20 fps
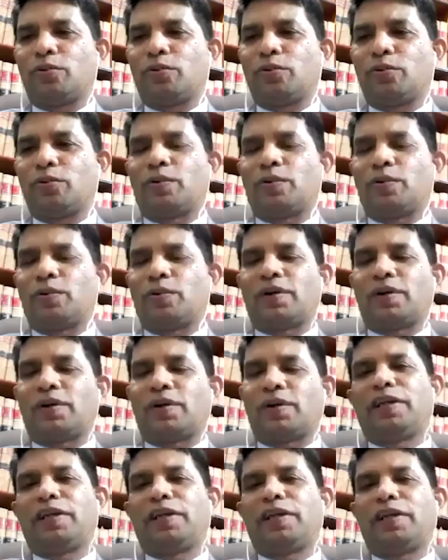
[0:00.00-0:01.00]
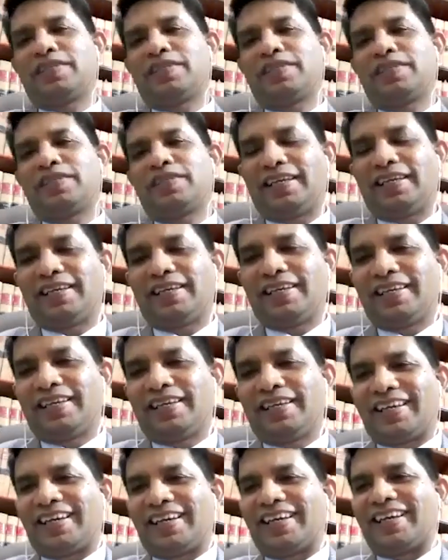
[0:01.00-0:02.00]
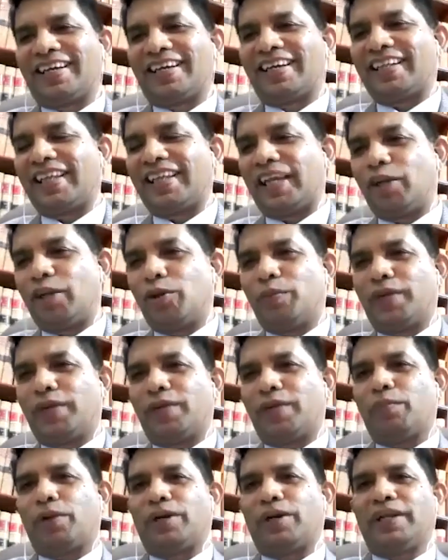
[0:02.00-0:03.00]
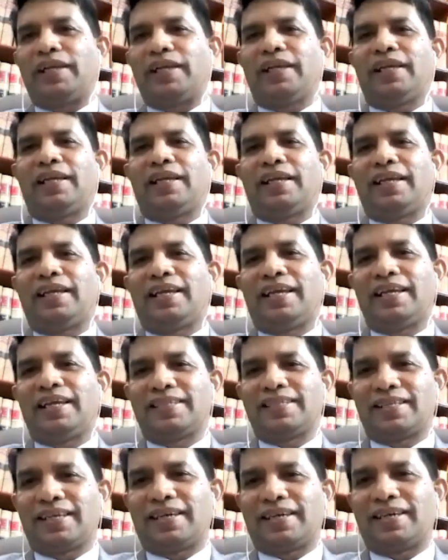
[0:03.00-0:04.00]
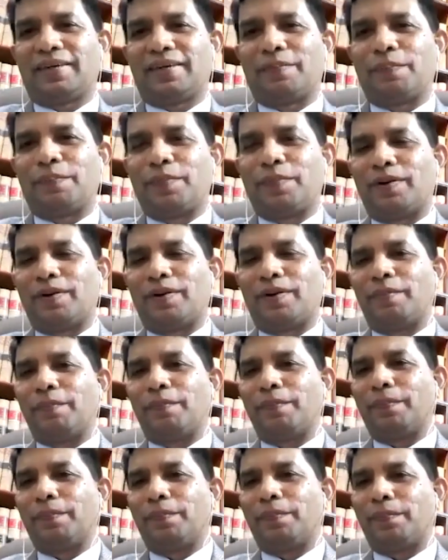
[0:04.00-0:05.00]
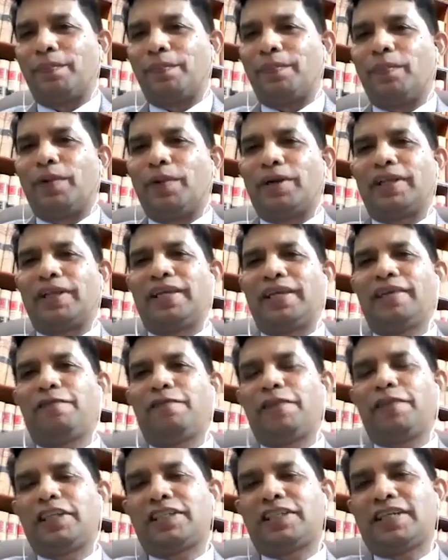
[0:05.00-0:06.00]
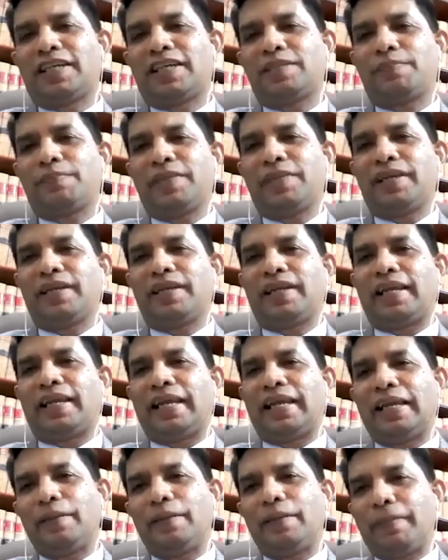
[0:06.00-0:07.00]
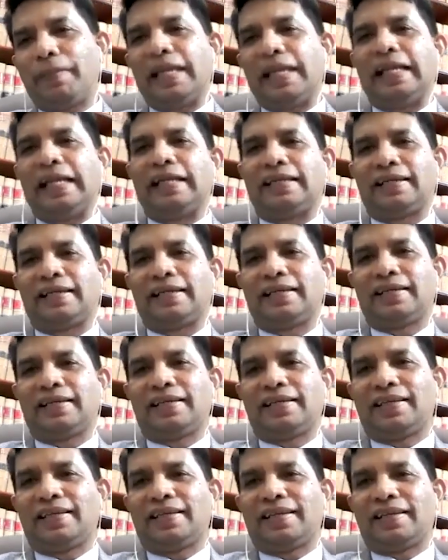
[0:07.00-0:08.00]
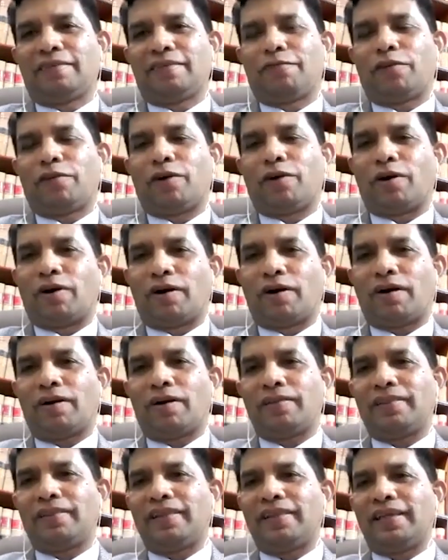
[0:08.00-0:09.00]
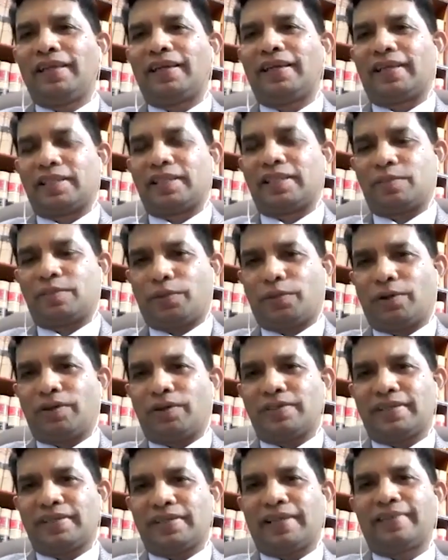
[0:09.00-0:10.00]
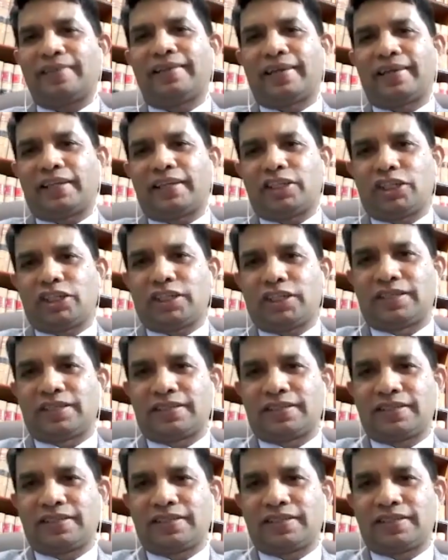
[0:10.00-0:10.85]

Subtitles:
when you see the human body is a body which has been inbuilt for all the response and the actions.